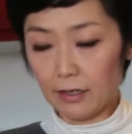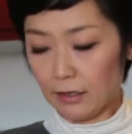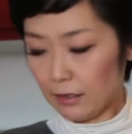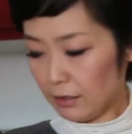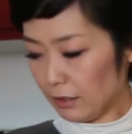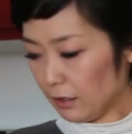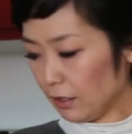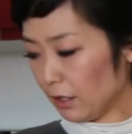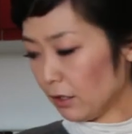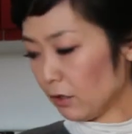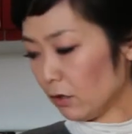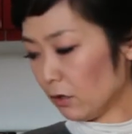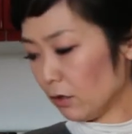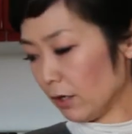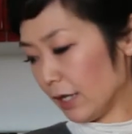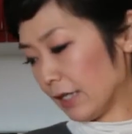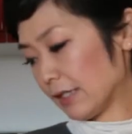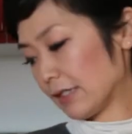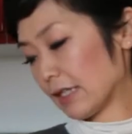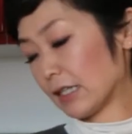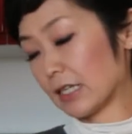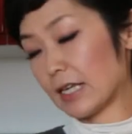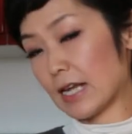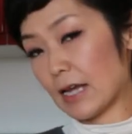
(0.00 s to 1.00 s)
a little less
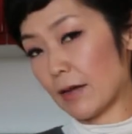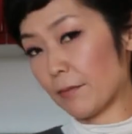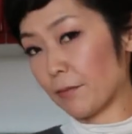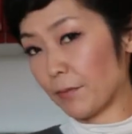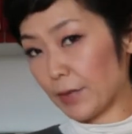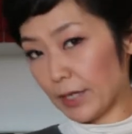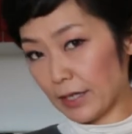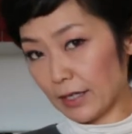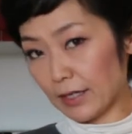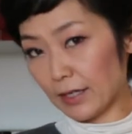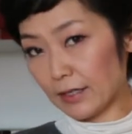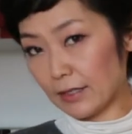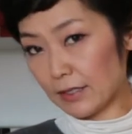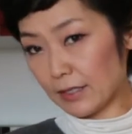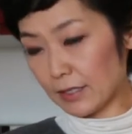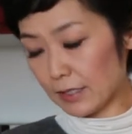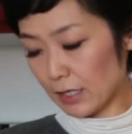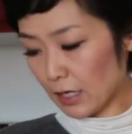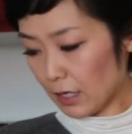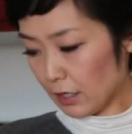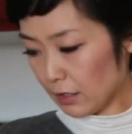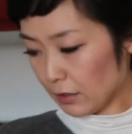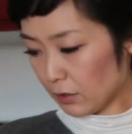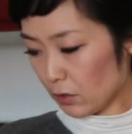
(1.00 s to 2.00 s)
than 10 minutes,
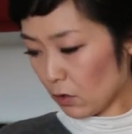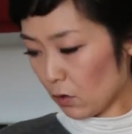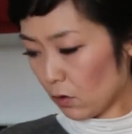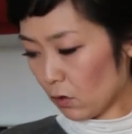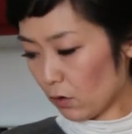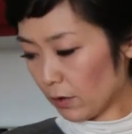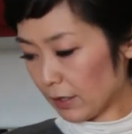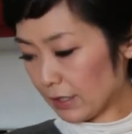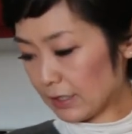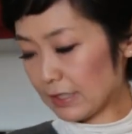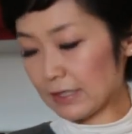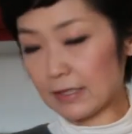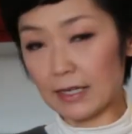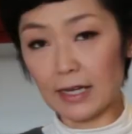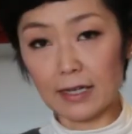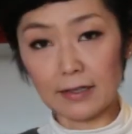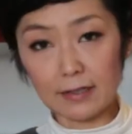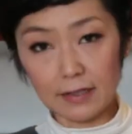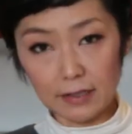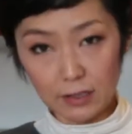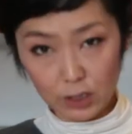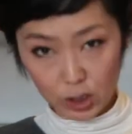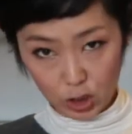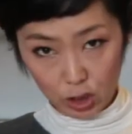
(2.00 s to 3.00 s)
so it's nice
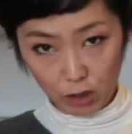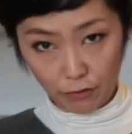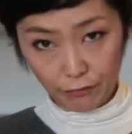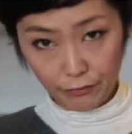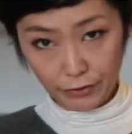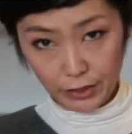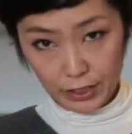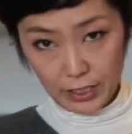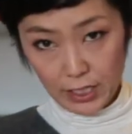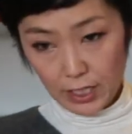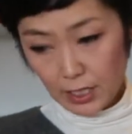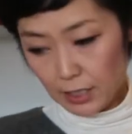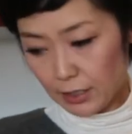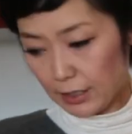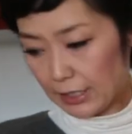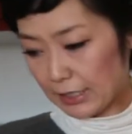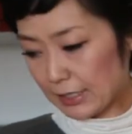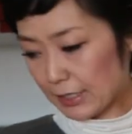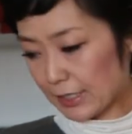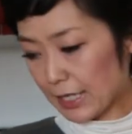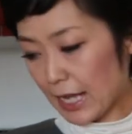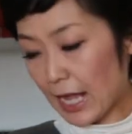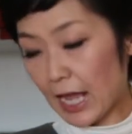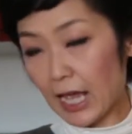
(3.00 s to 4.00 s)
and soft.
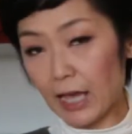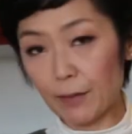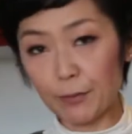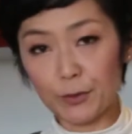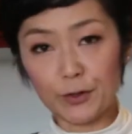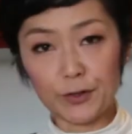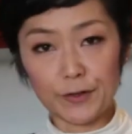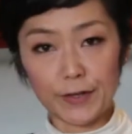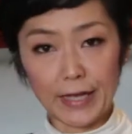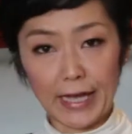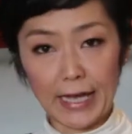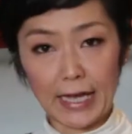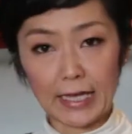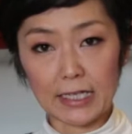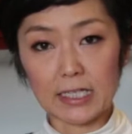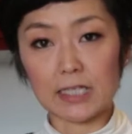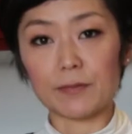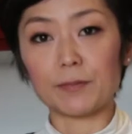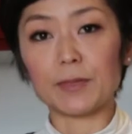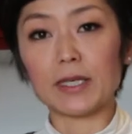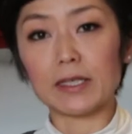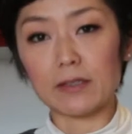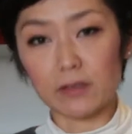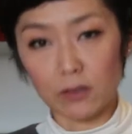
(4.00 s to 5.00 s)
It's time to add
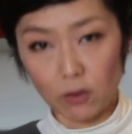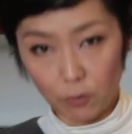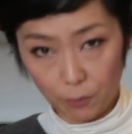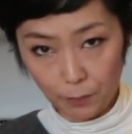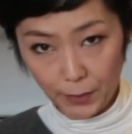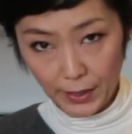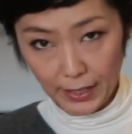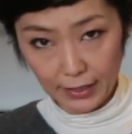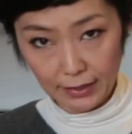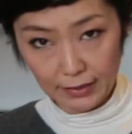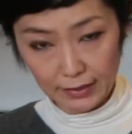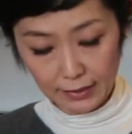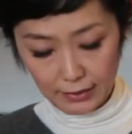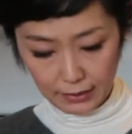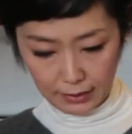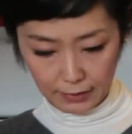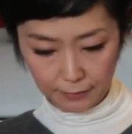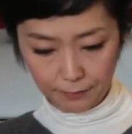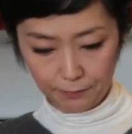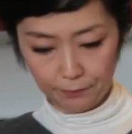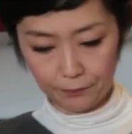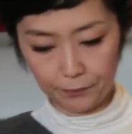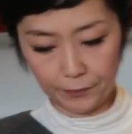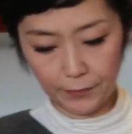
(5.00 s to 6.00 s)
miso paste.
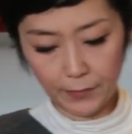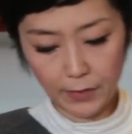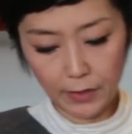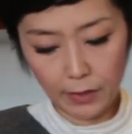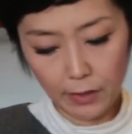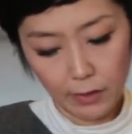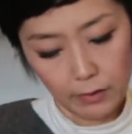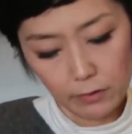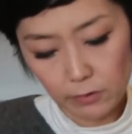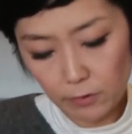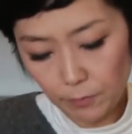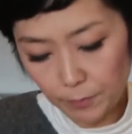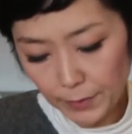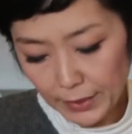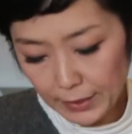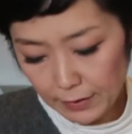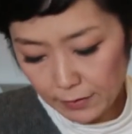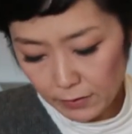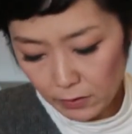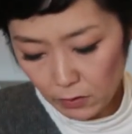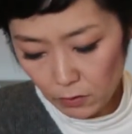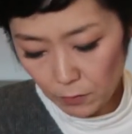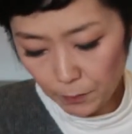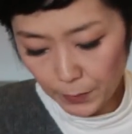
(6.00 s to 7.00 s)
So
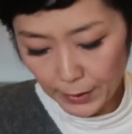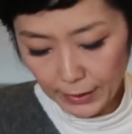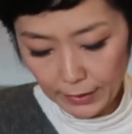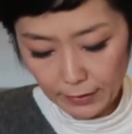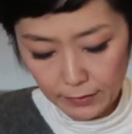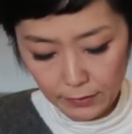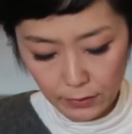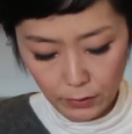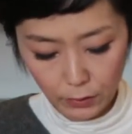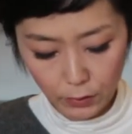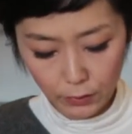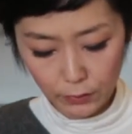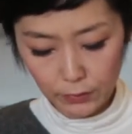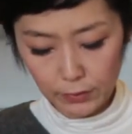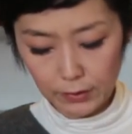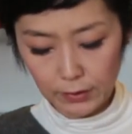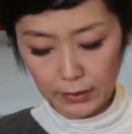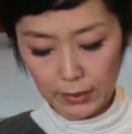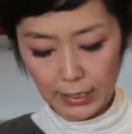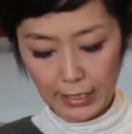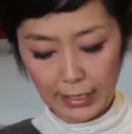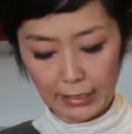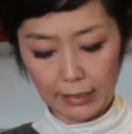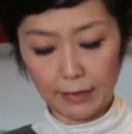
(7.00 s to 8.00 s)
miso paste looks
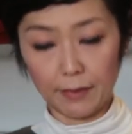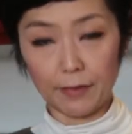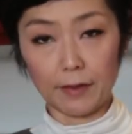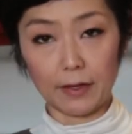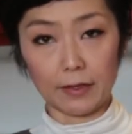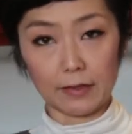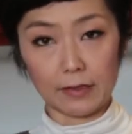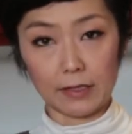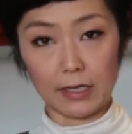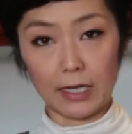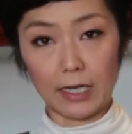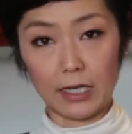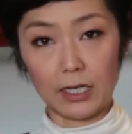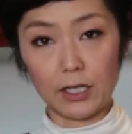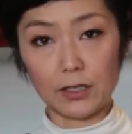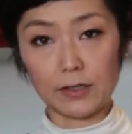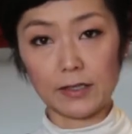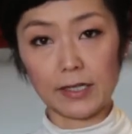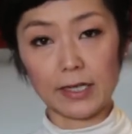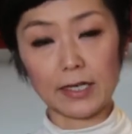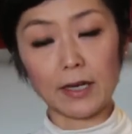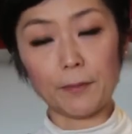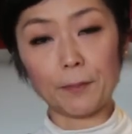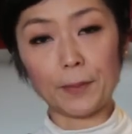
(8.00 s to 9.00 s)
like this. It looks
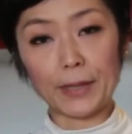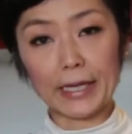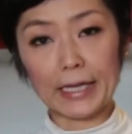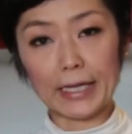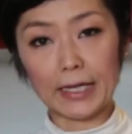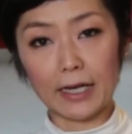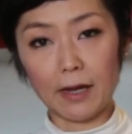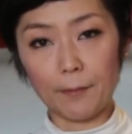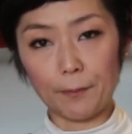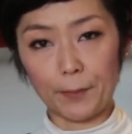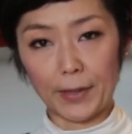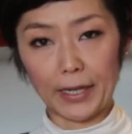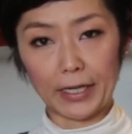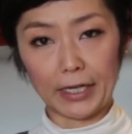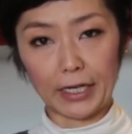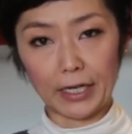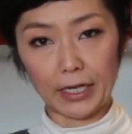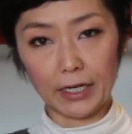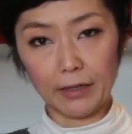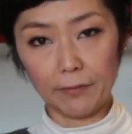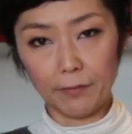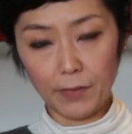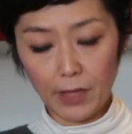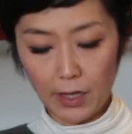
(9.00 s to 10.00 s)
like a peanut
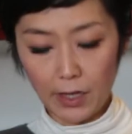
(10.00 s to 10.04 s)
butter.